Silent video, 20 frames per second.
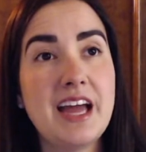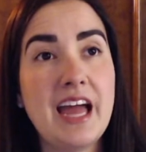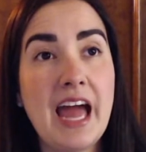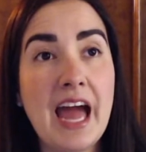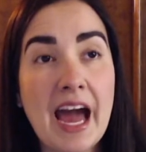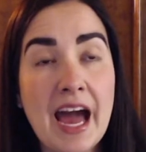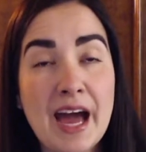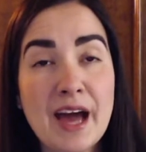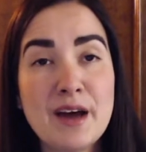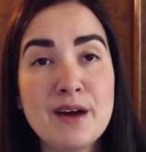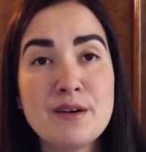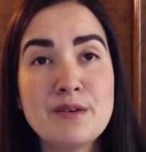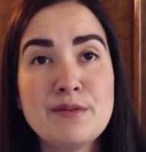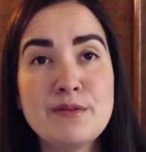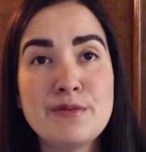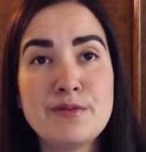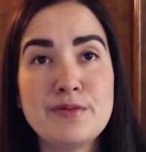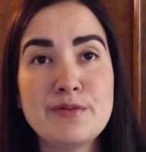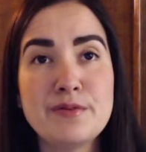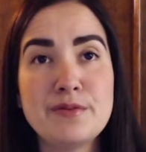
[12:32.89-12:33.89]
have
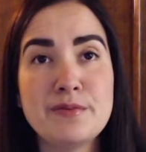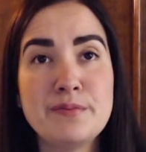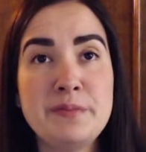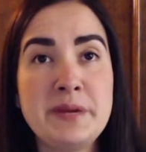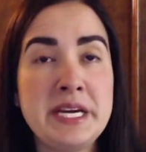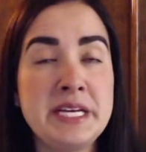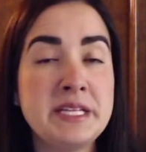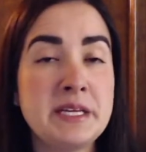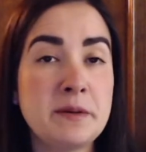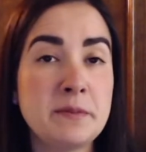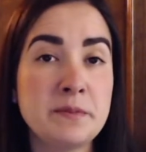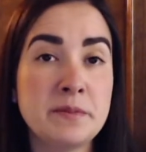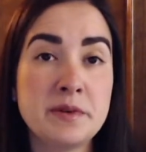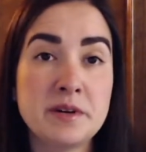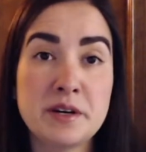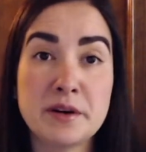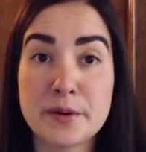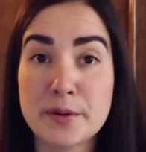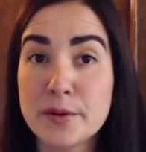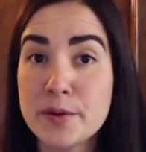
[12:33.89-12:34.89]
made them
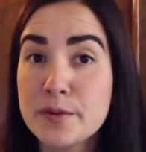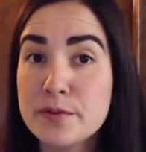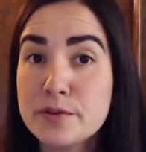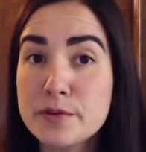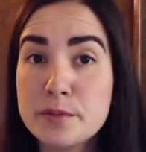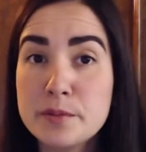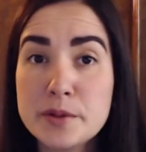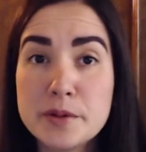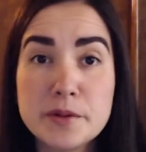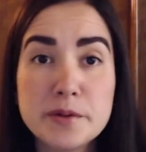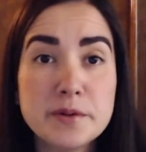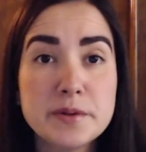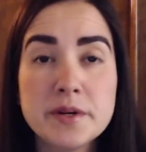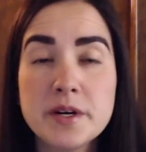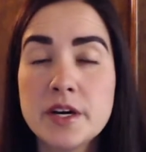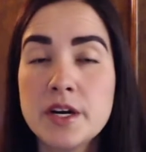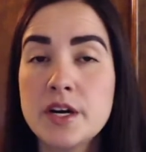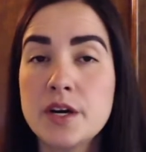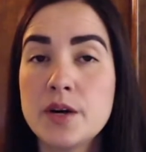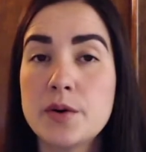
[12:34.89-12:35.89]
uncomfortable
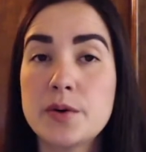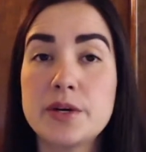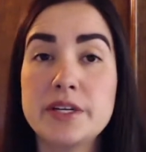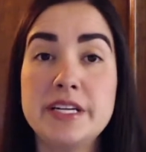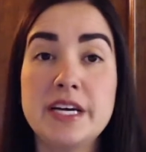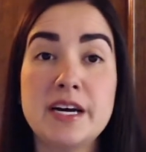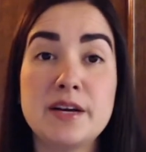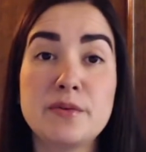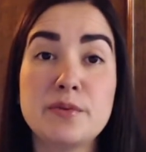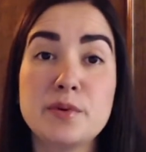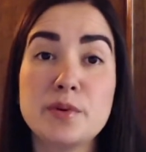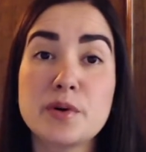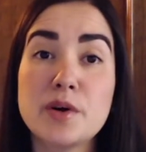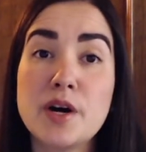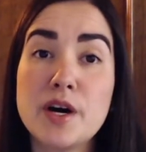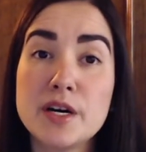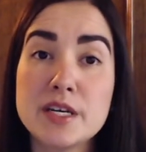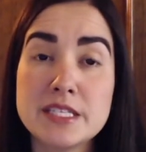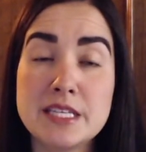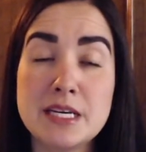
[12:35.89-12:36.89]
or that will
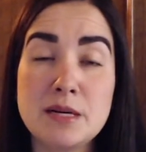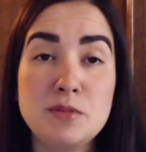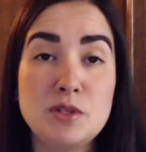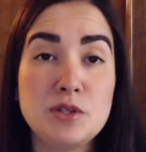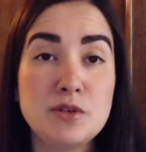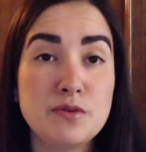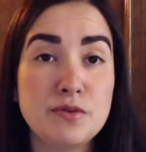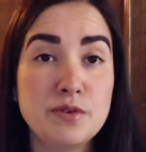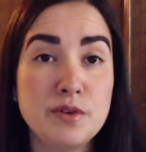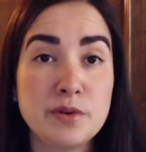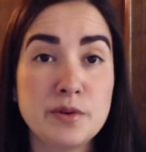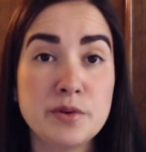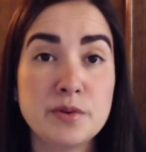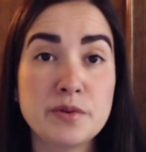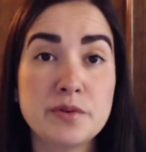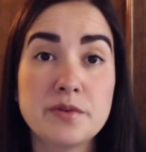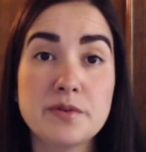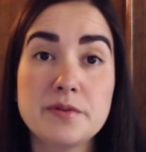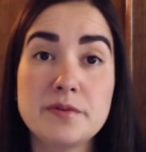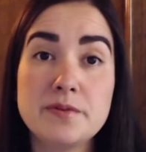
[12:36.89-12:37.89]
cause them to feel
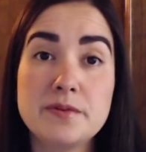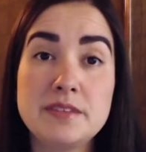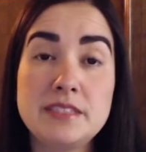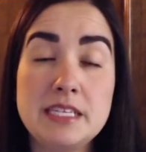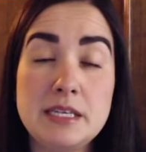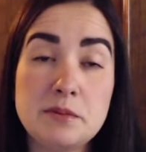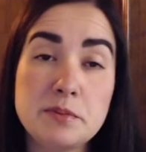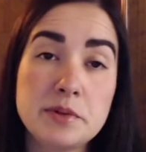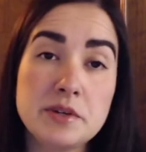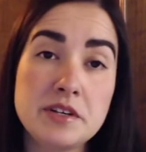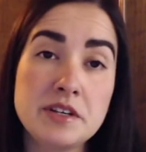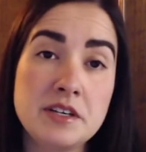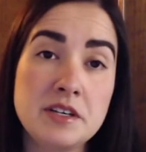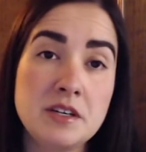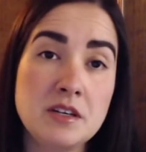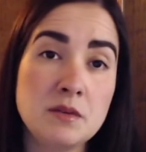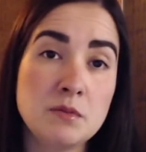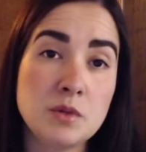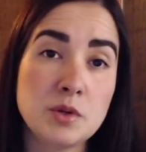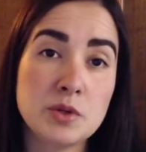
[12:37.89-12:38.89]
deeper
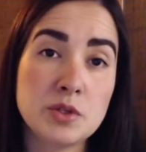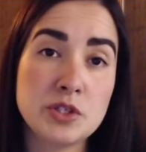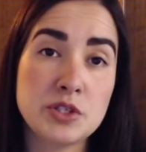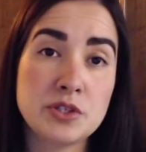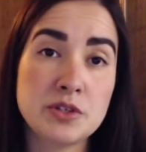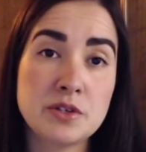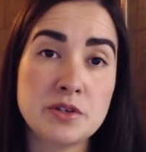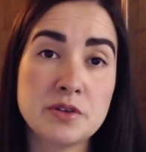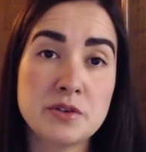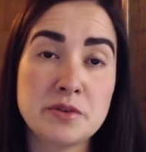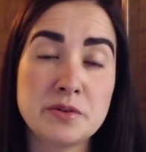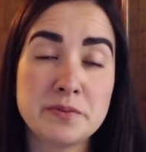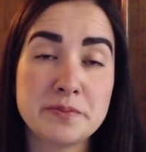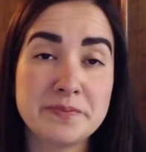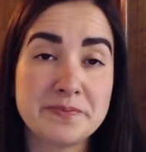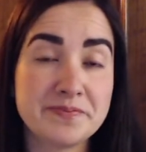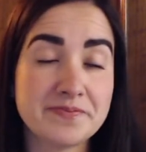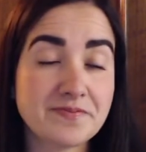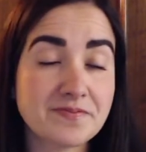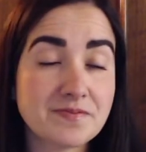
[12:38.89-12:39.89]
emotional
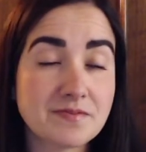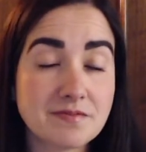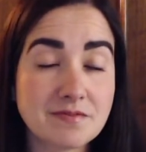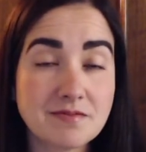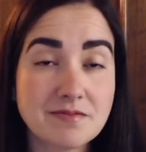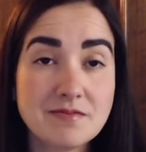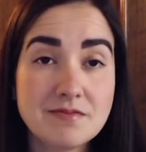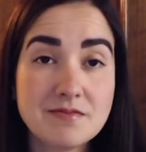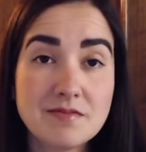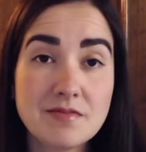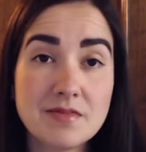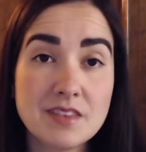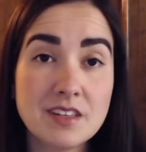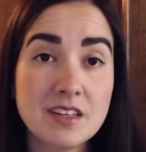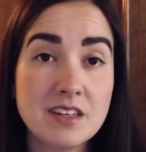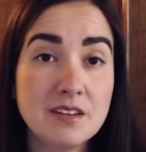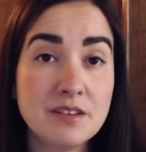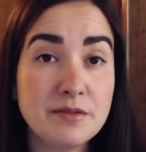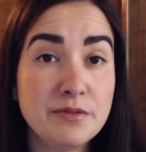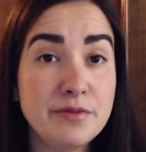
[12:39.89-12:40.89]

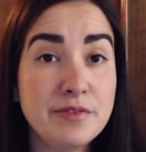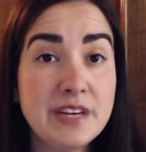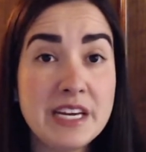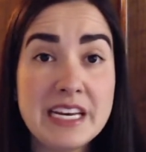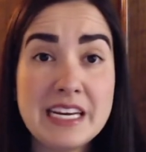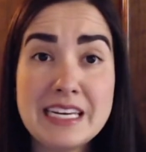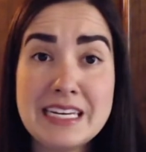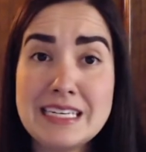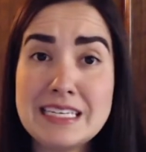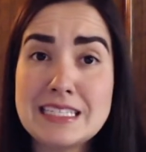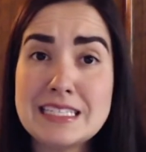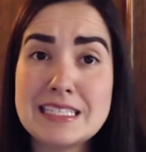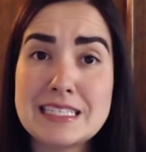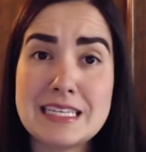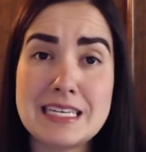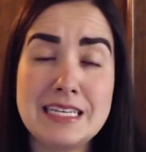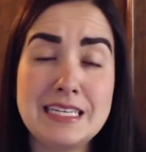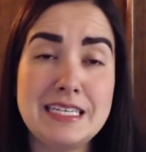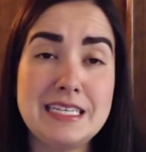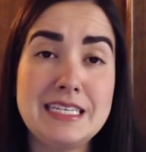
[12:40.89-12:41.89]
feelings,
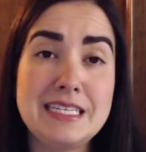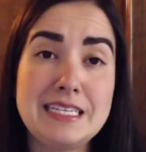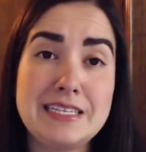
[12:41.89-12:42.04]
and